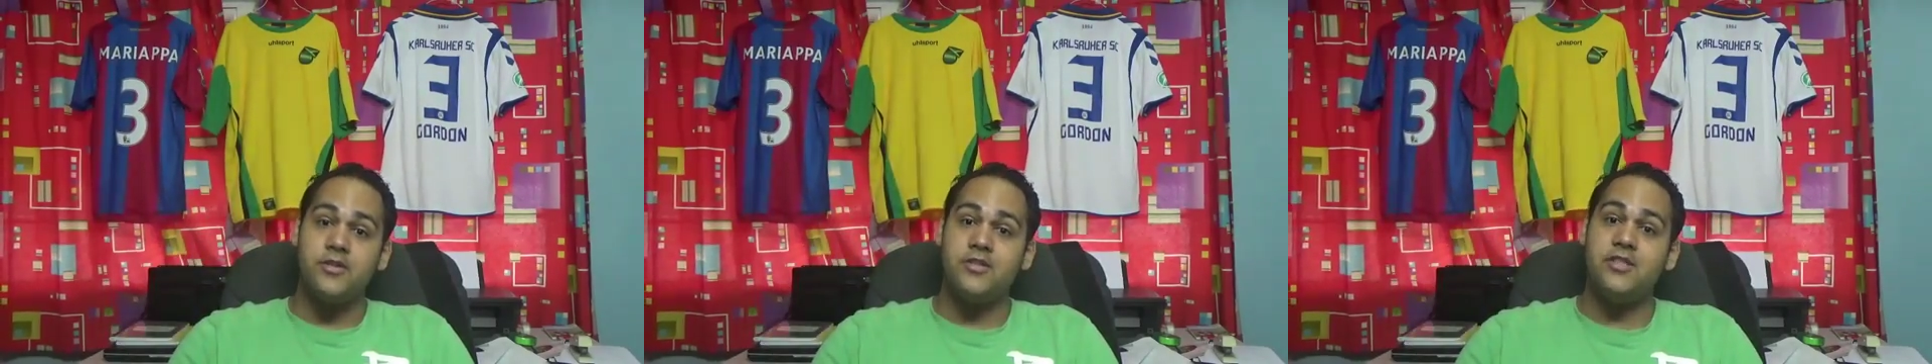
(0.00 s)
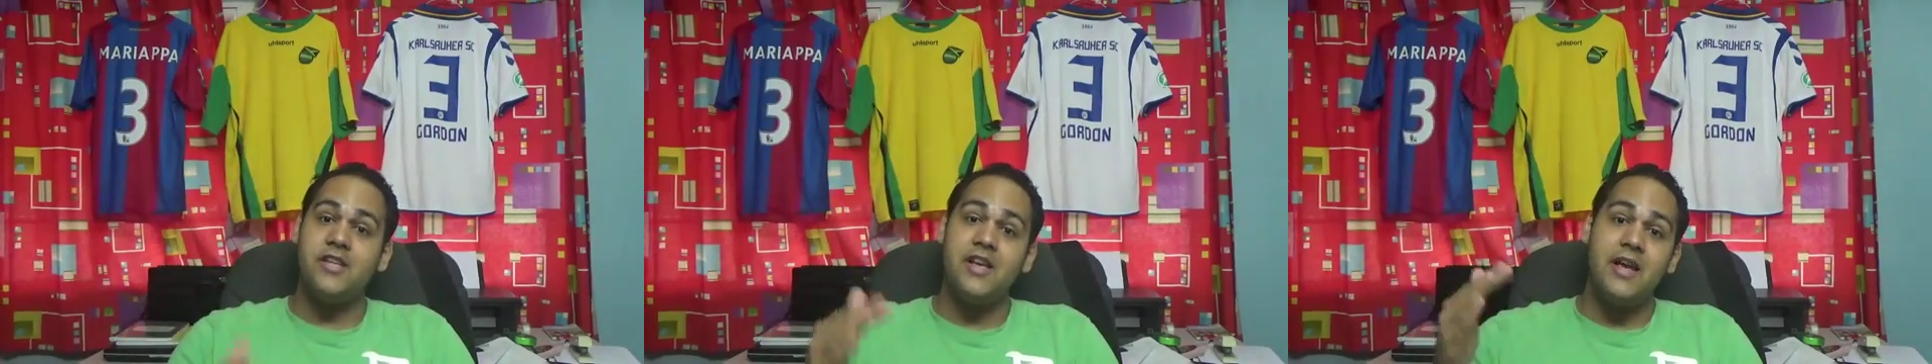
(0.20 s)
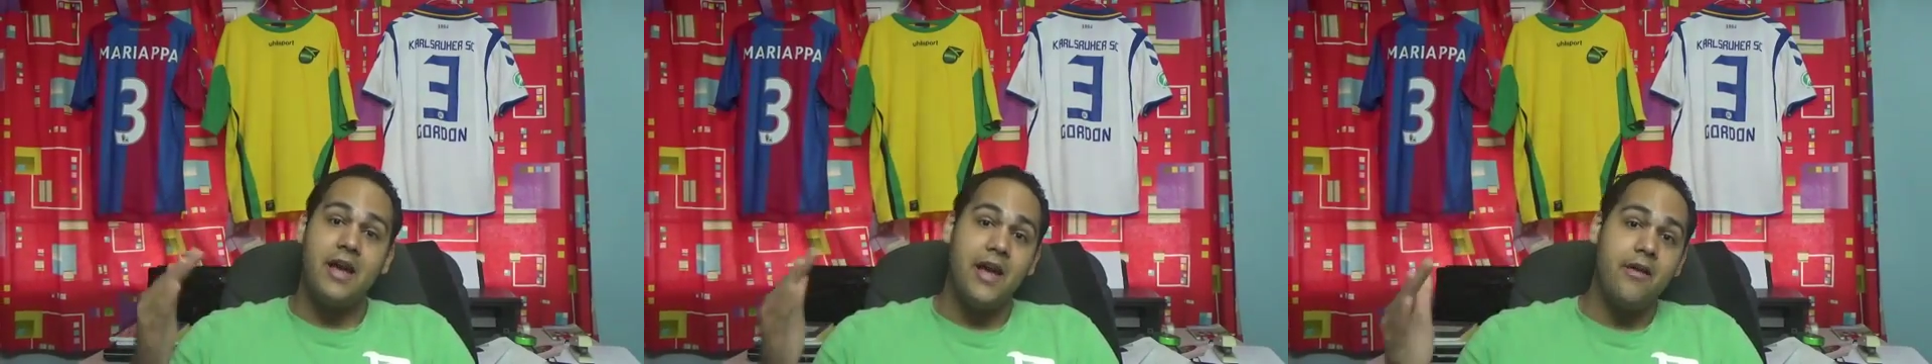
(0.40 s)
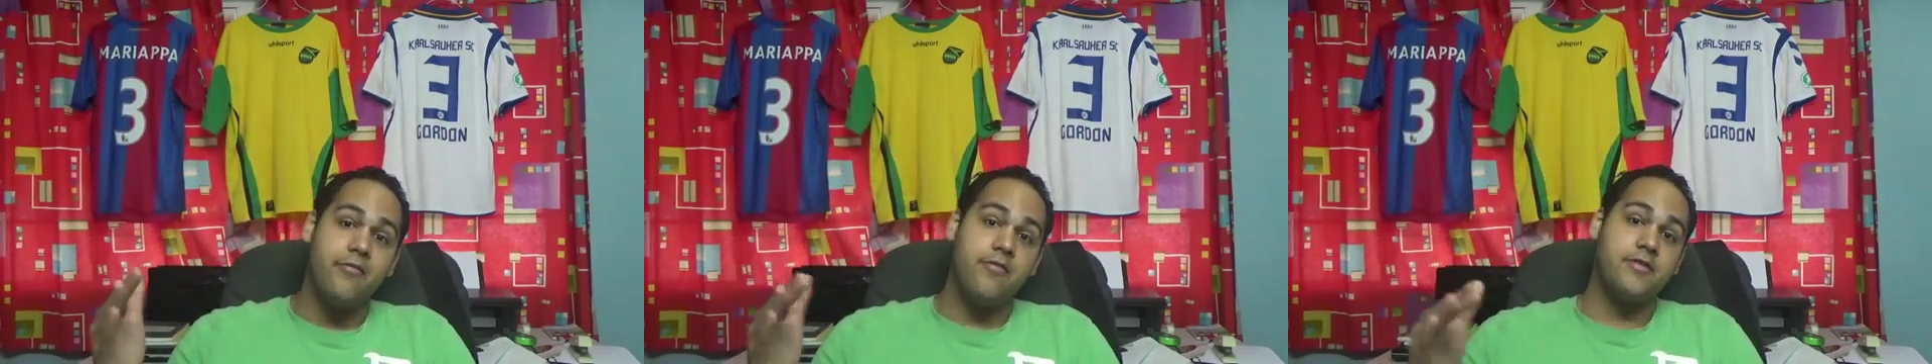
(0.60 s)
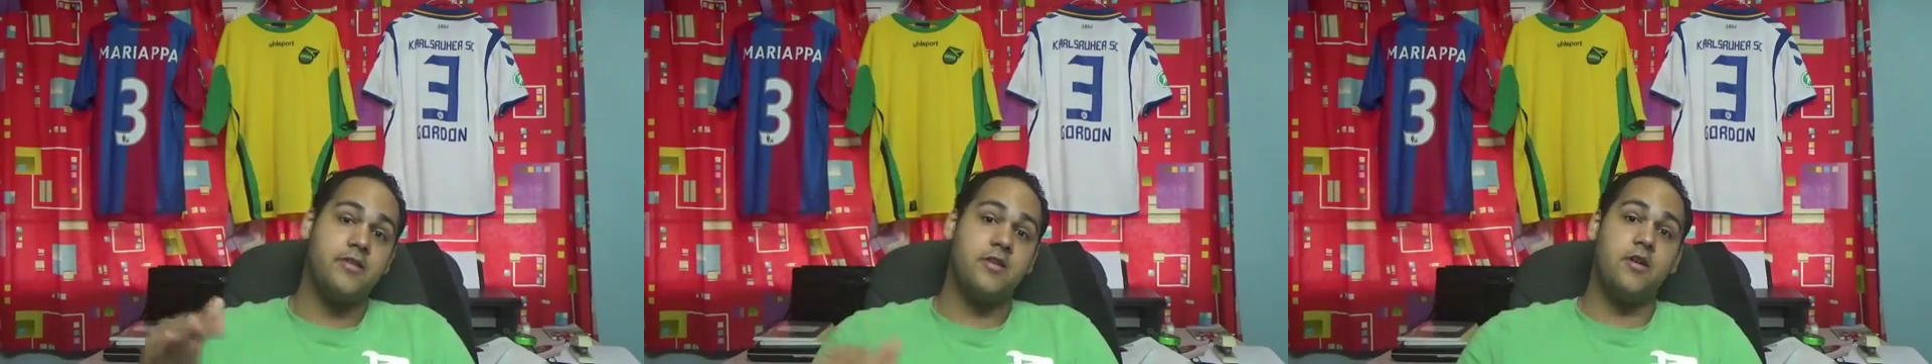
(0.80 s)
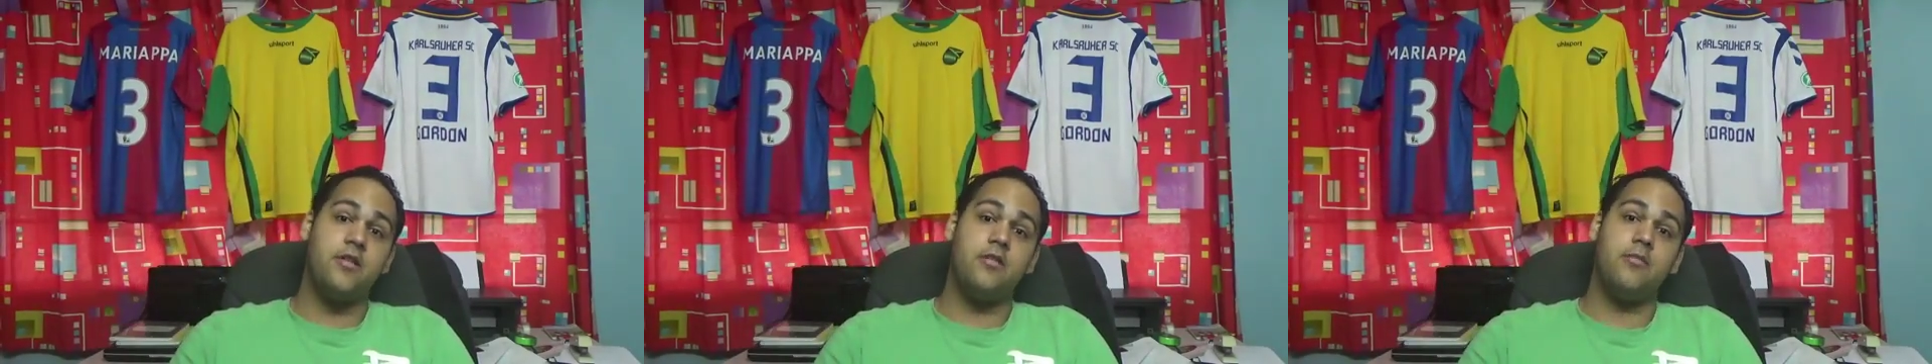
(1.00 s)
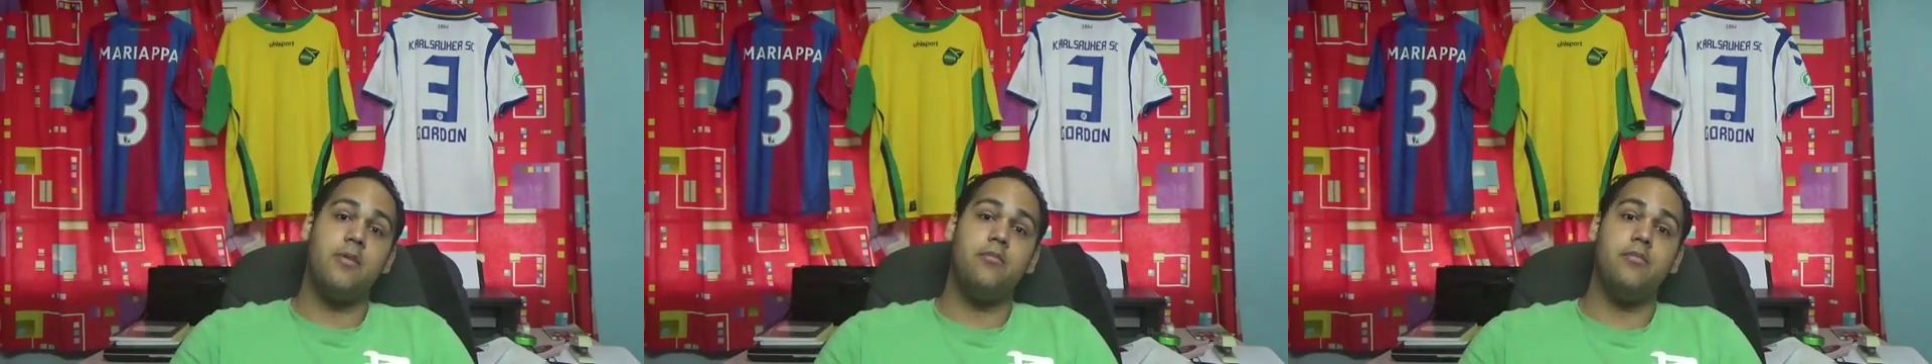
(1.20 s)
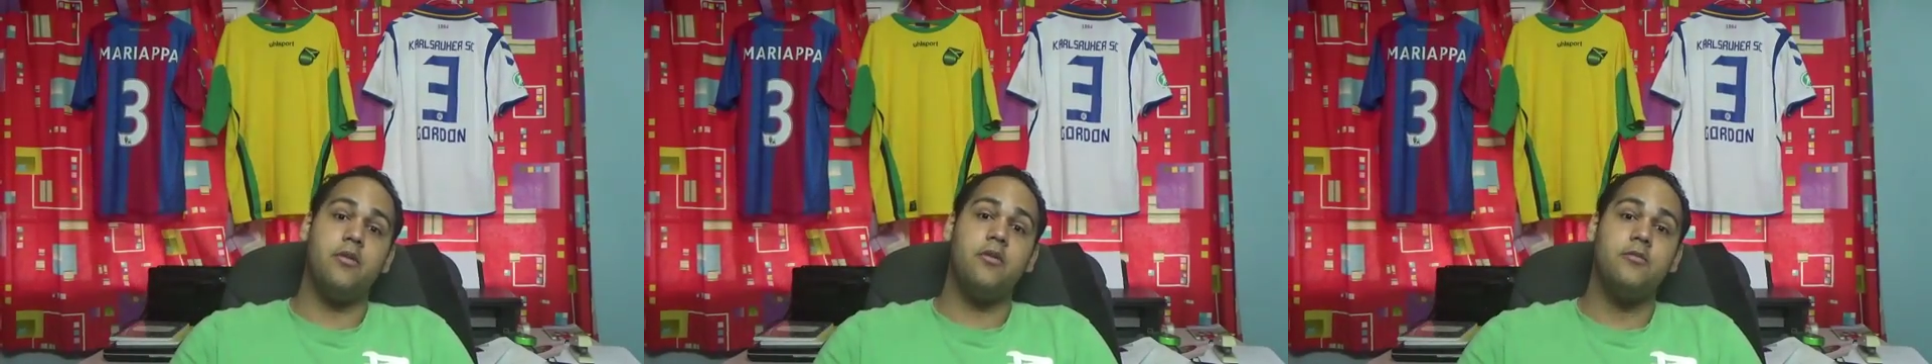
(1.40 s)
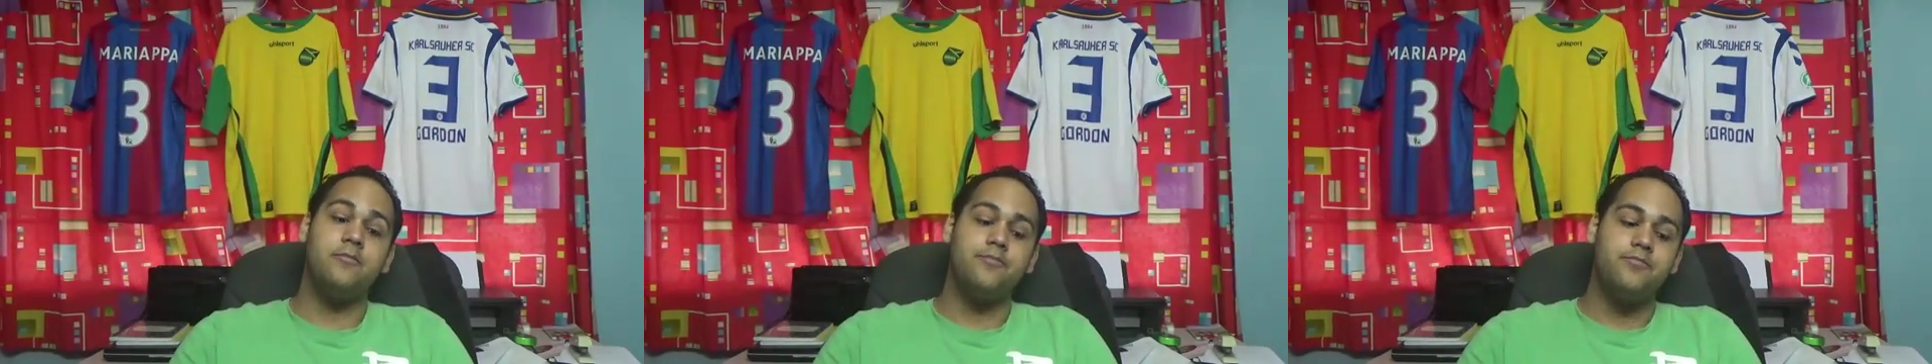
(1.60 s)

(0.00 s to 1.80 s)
CAF as another member.